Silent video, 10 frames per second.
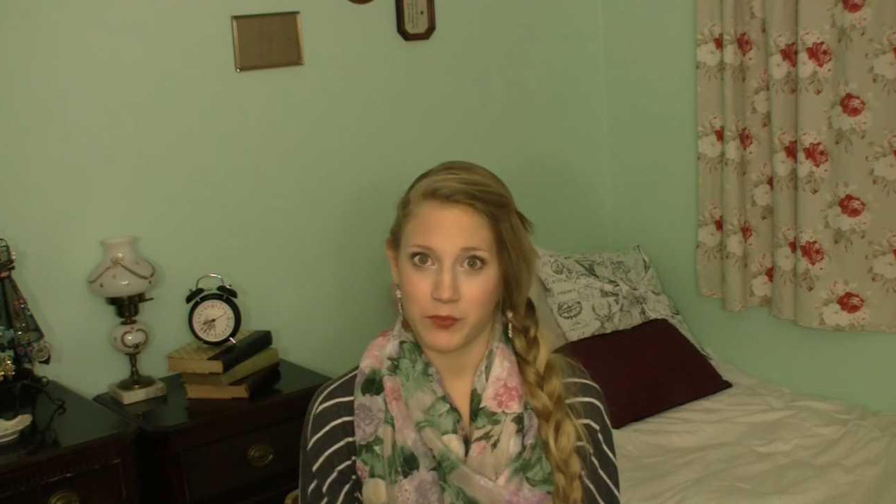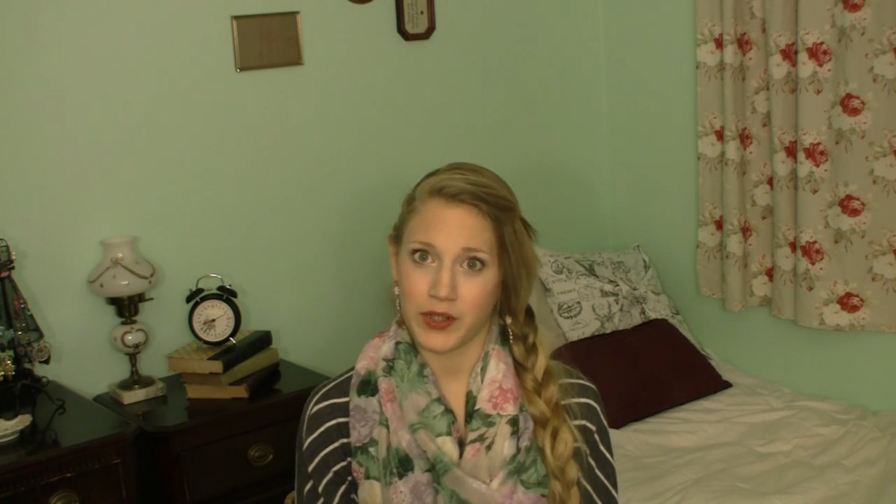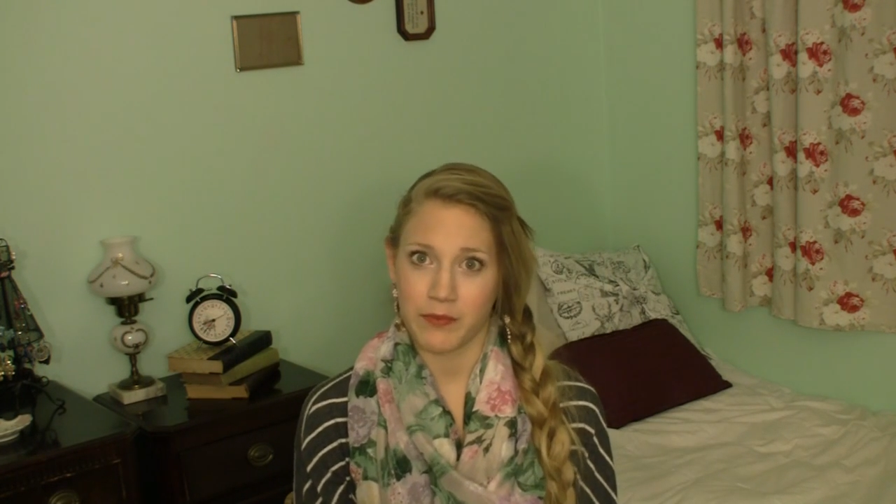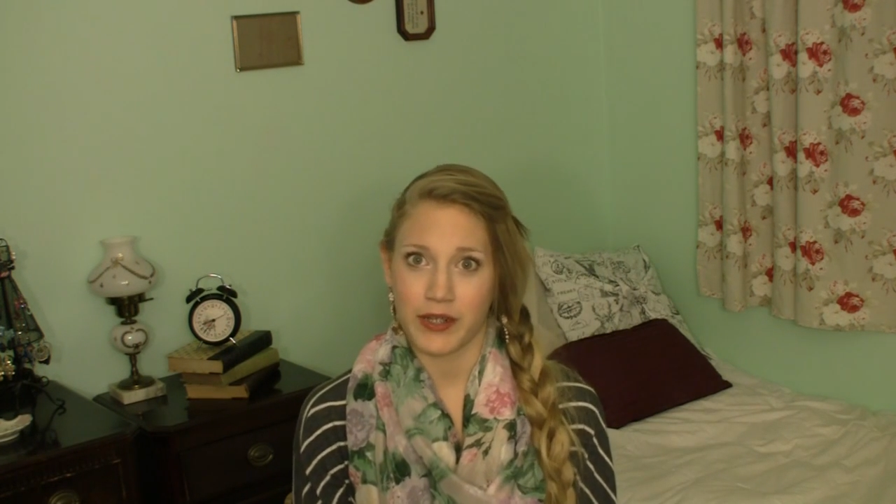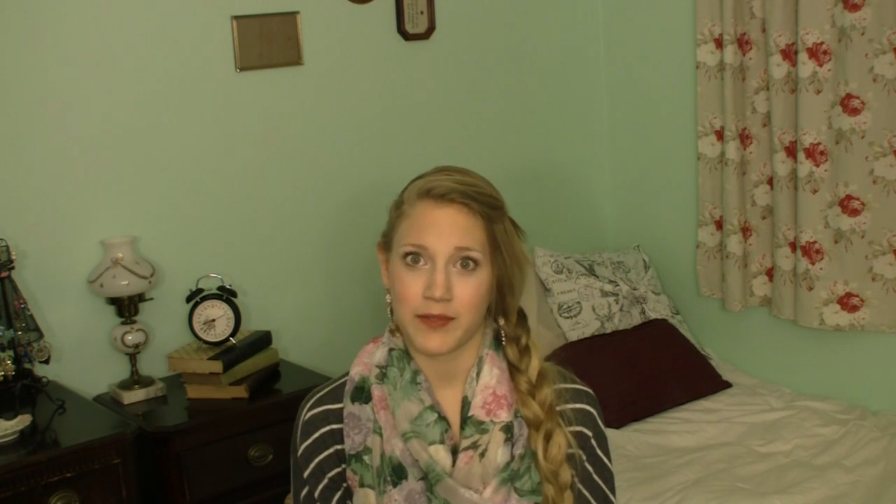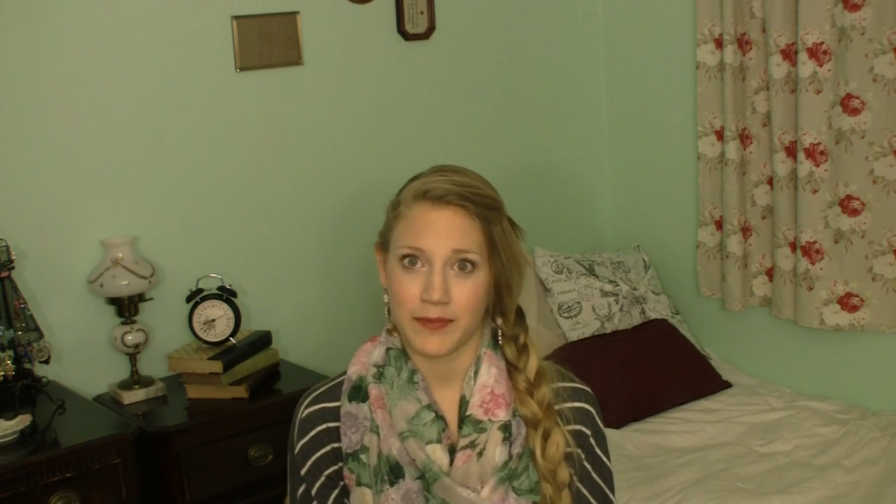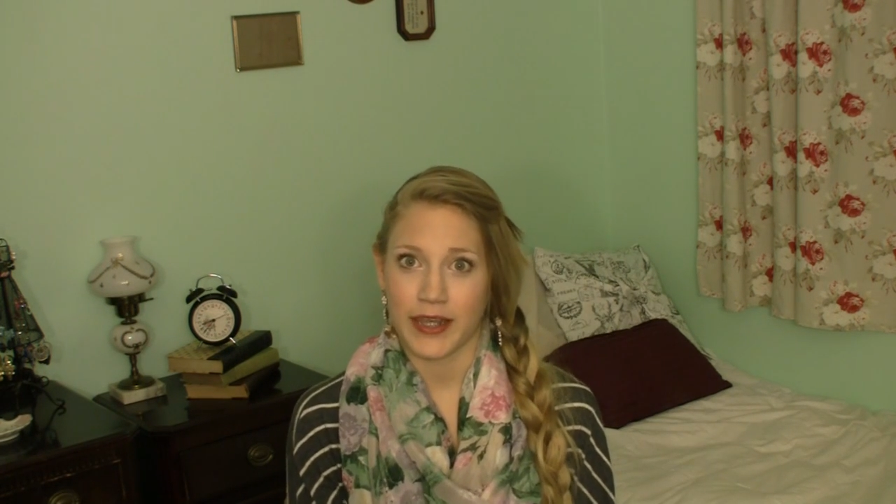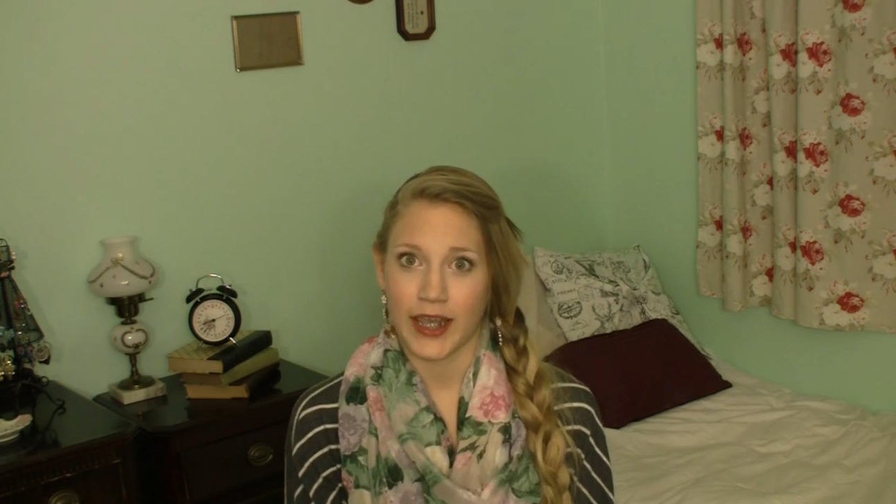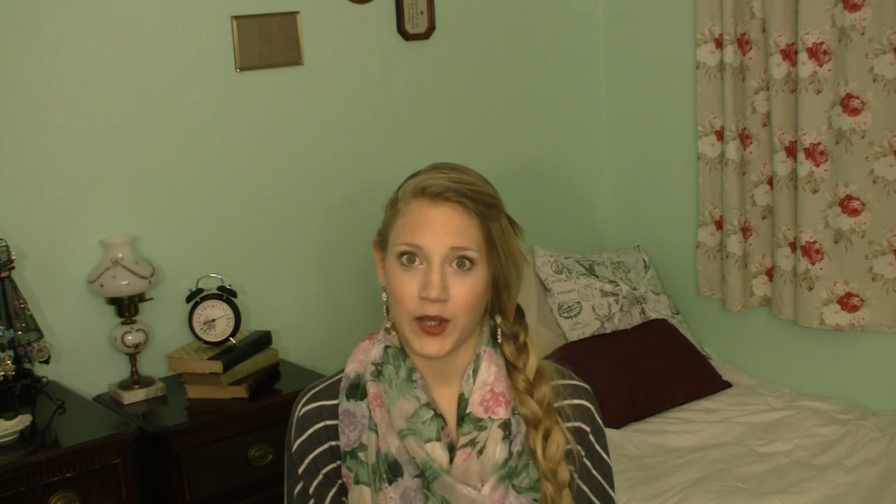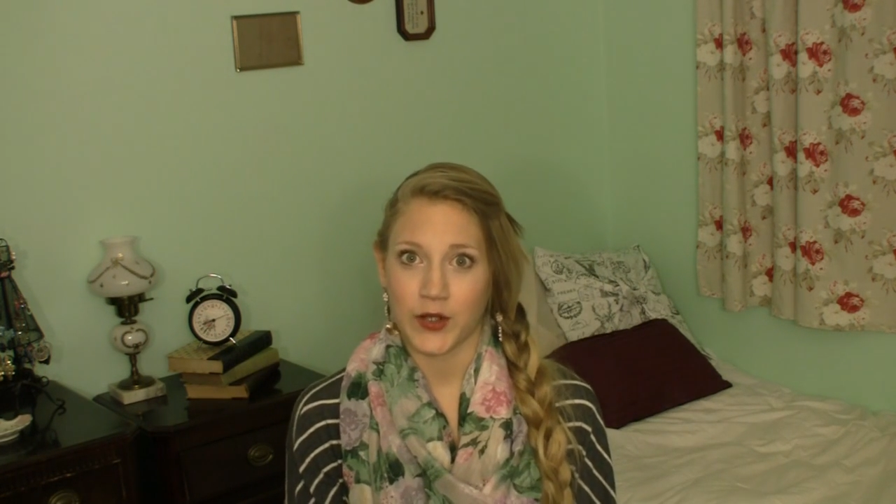pretty much been
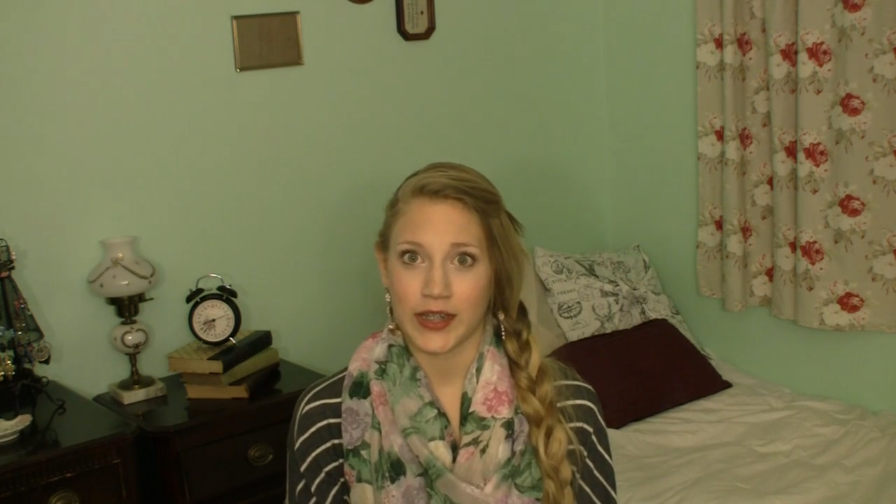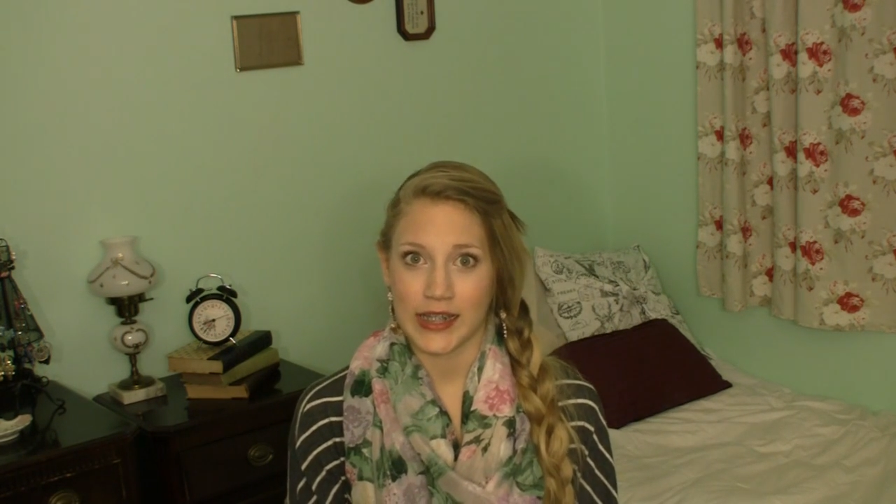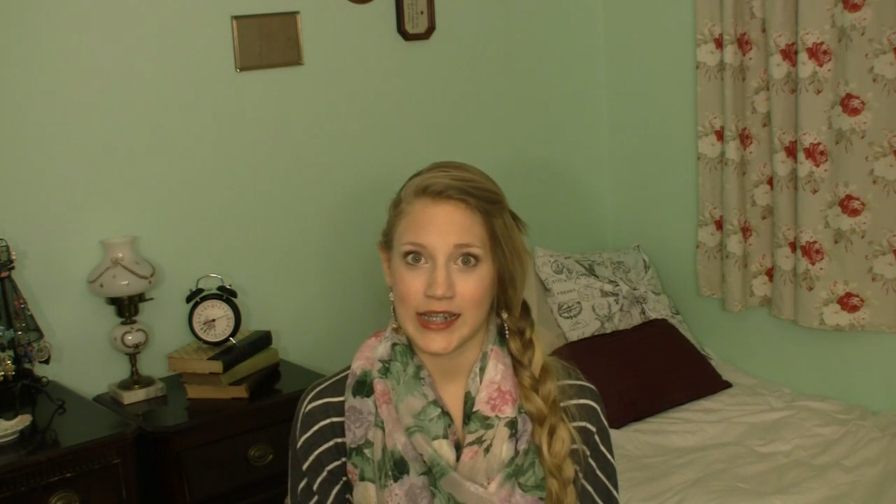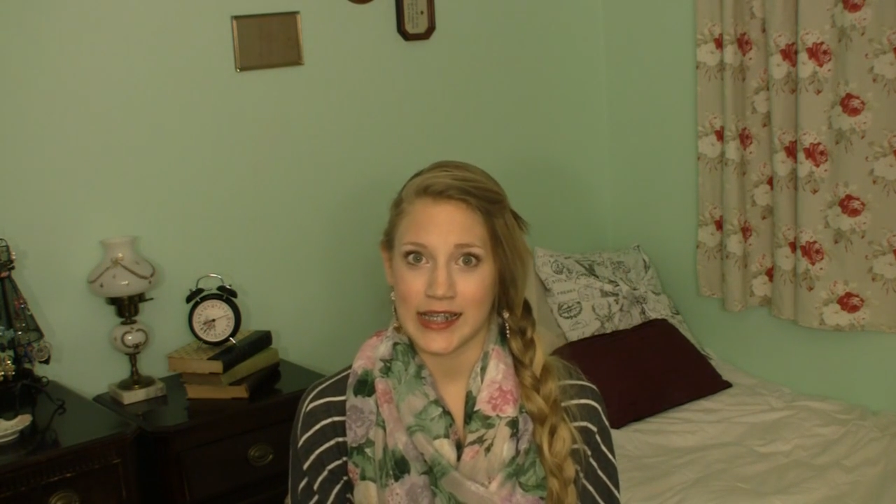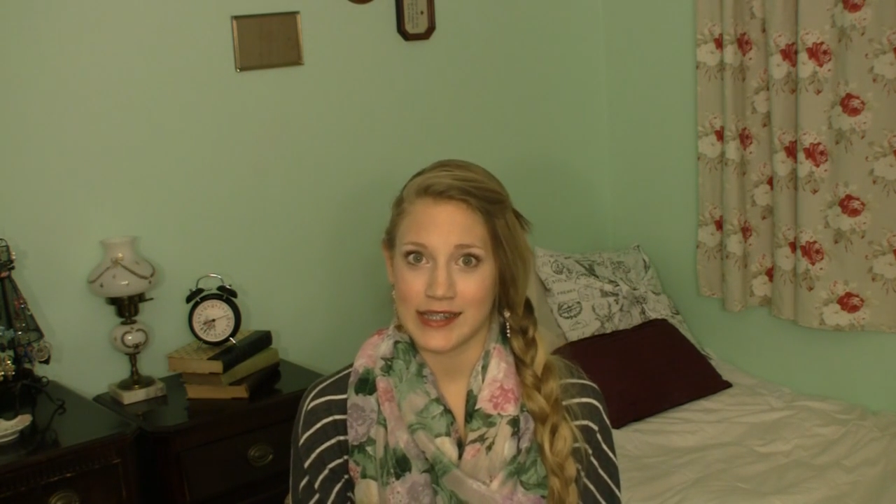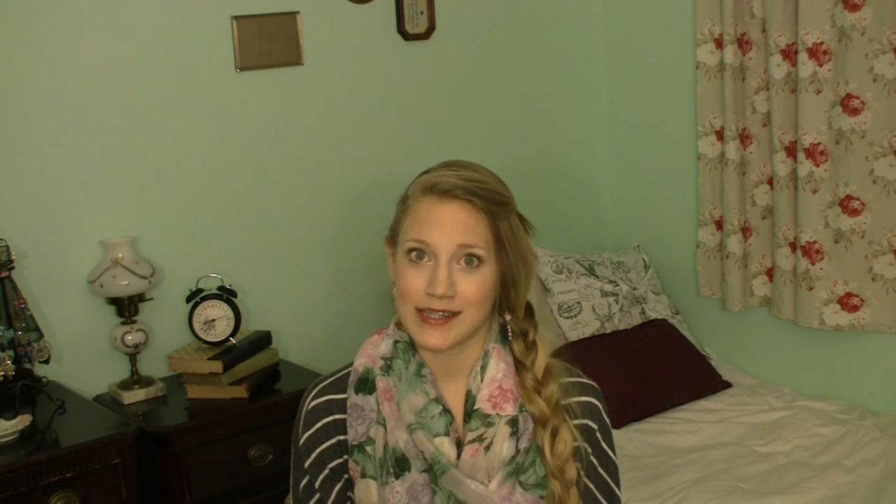counting the days